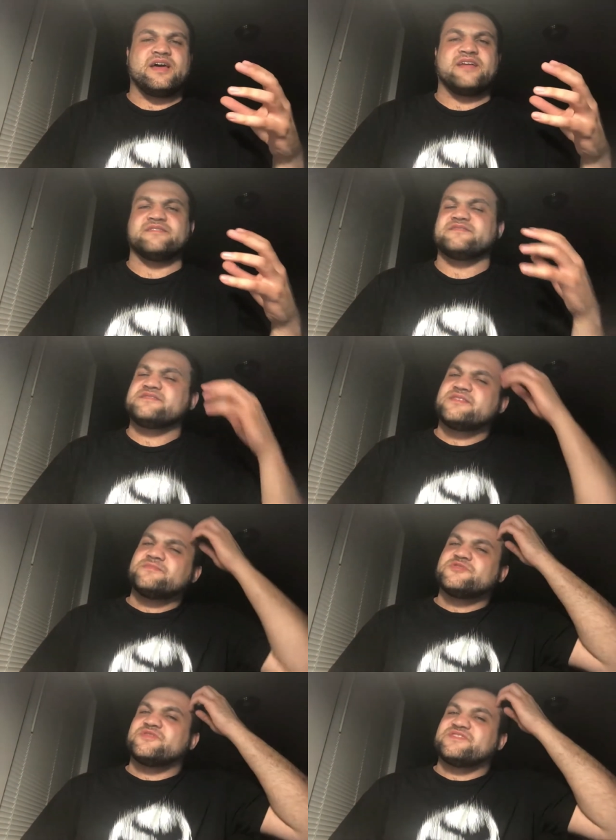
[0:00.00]
and
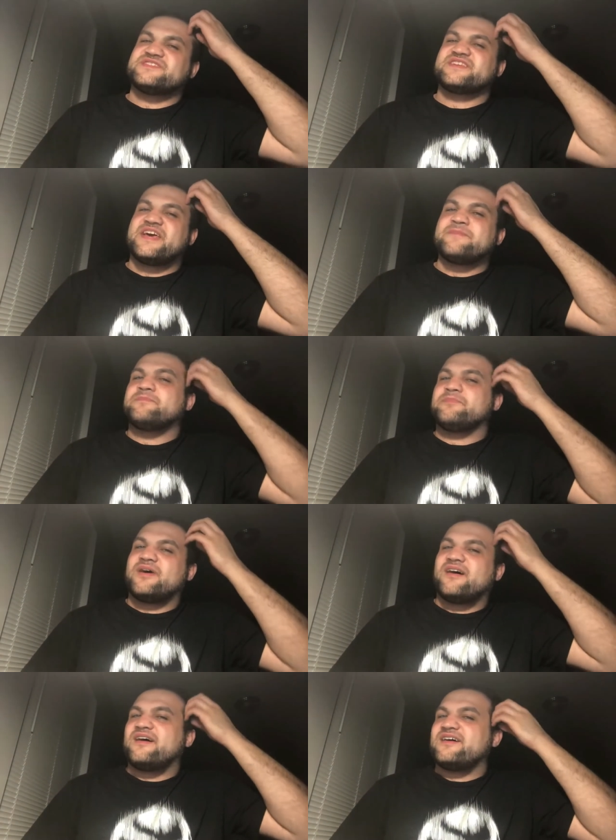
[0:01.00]
some sort of escape
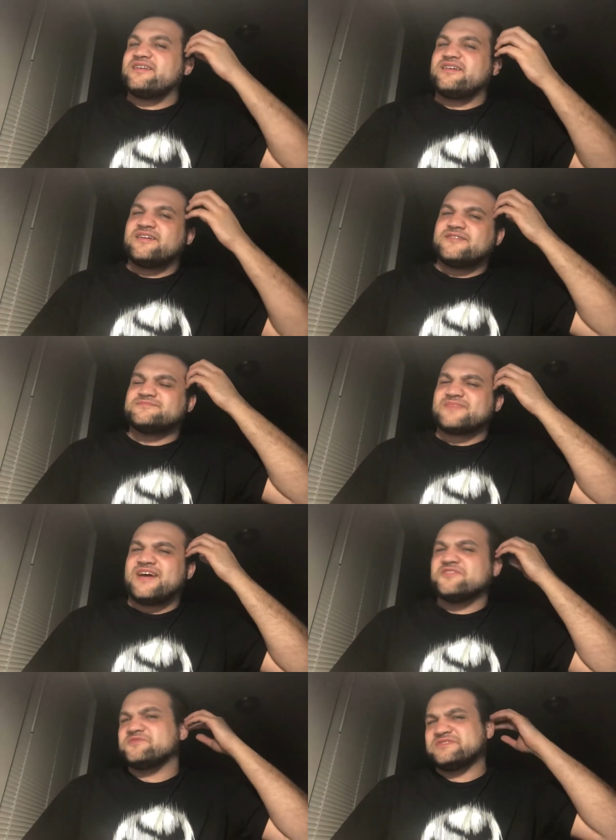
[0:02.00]
pod. Um,
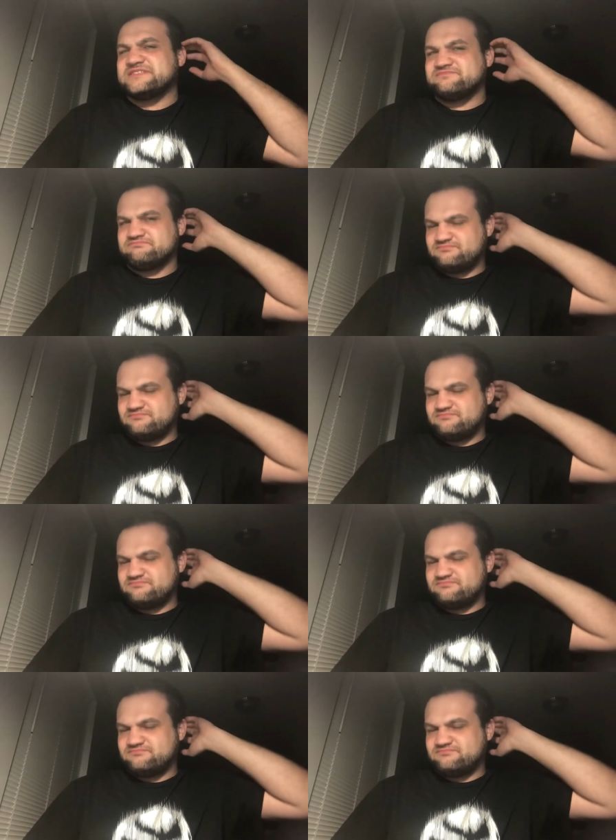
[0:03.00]
I don't really